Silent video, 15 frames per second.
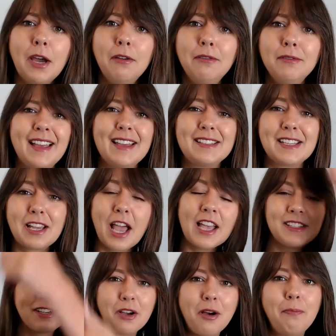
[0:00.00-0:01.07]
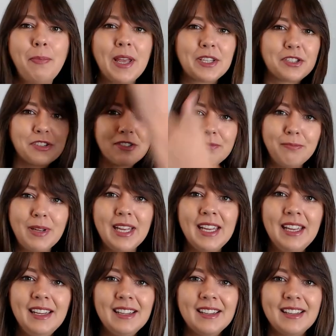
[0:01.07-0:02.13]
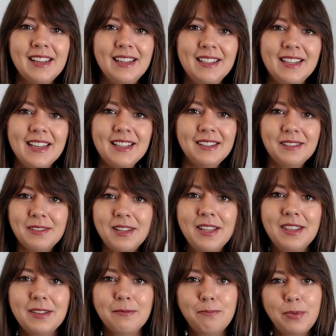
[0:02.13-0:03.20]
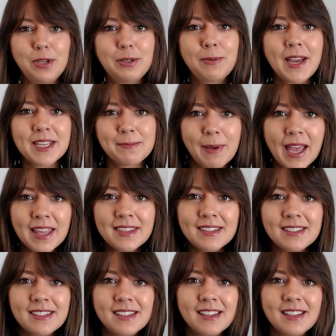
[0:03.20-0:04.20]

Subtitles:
Has it got pictures of me in the Budapest baths?